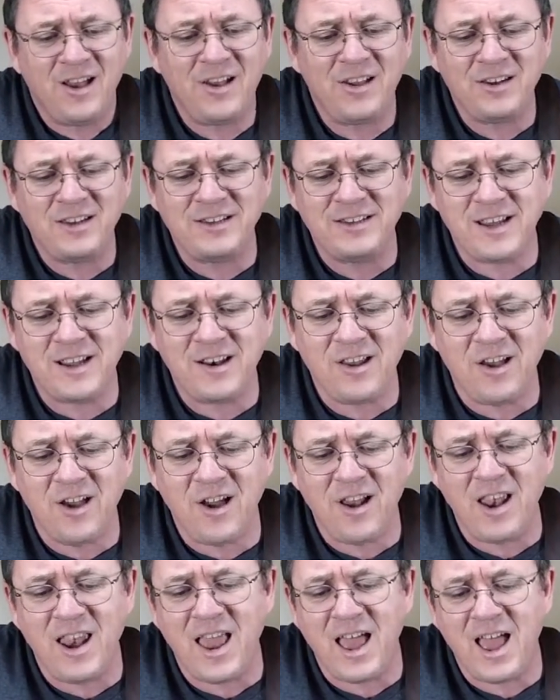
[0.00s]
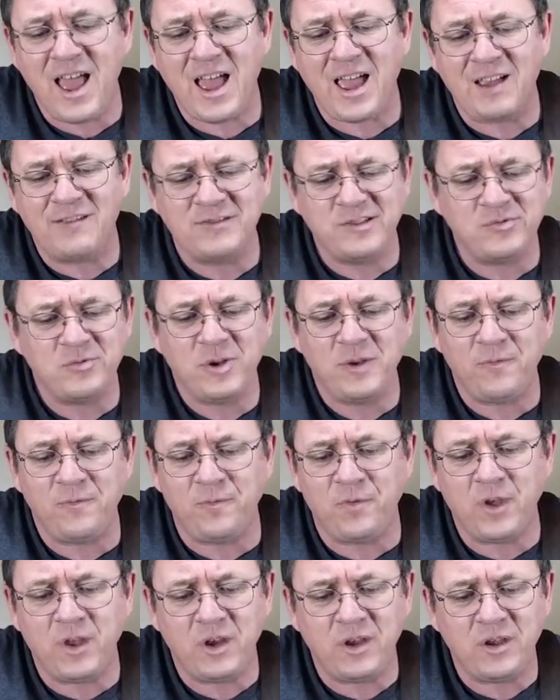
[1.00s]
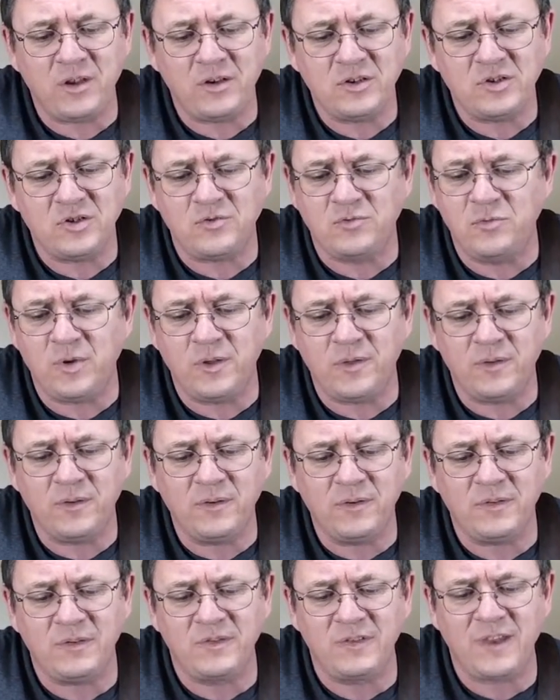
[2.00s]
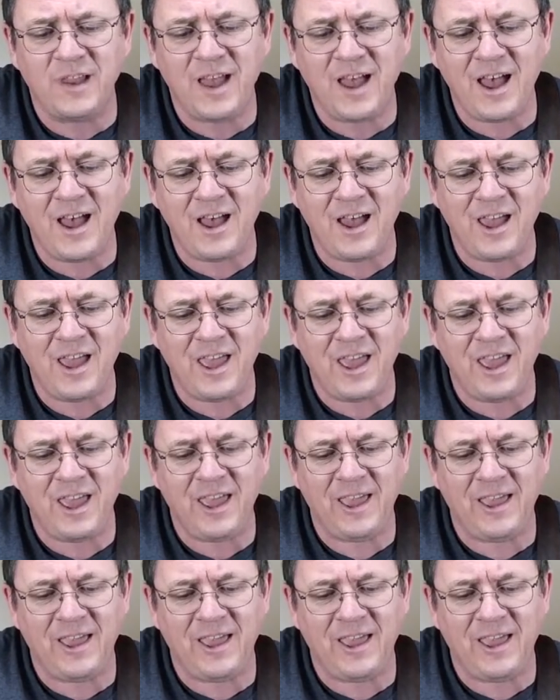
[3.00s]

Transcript: until our lives we finish with a sigh.